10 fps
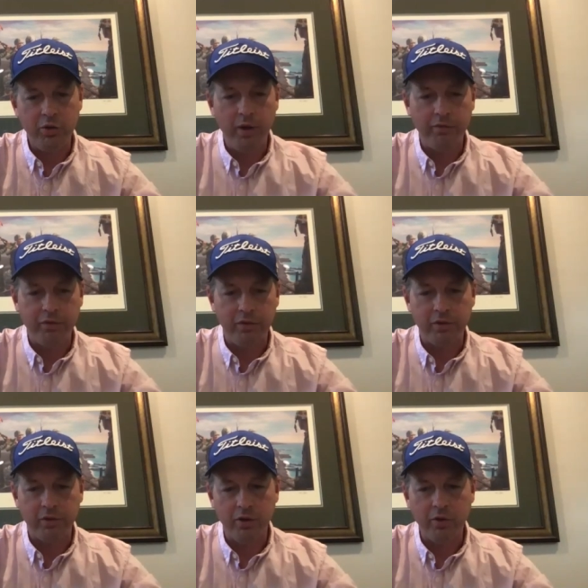have
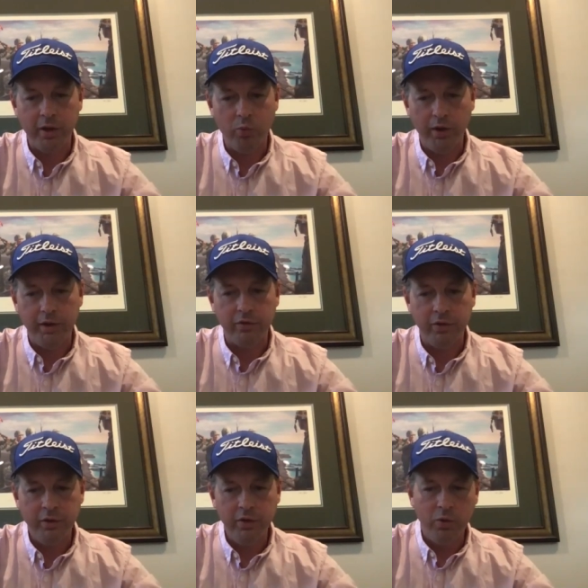to okay what is
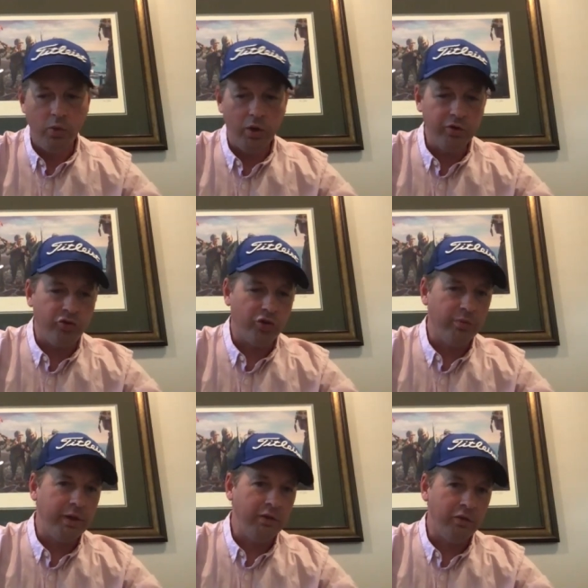what is
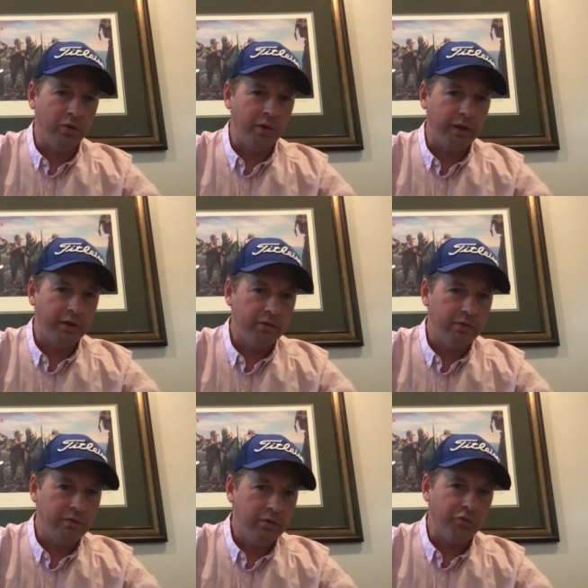germany doing
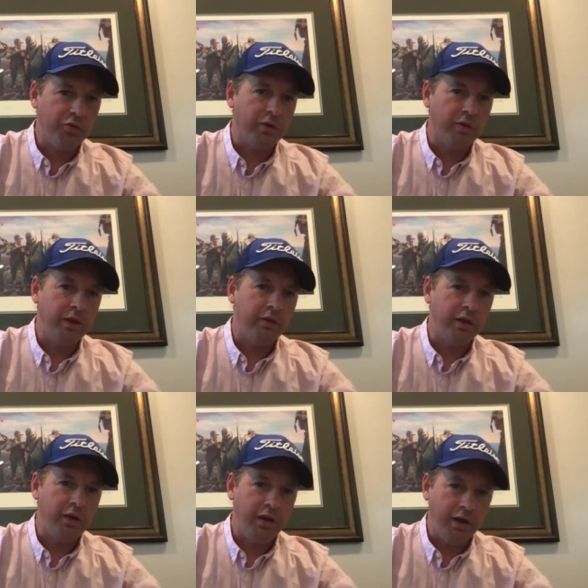differently than
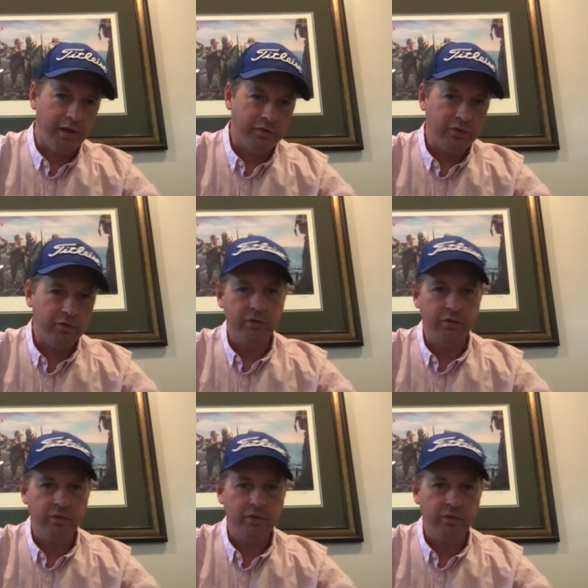us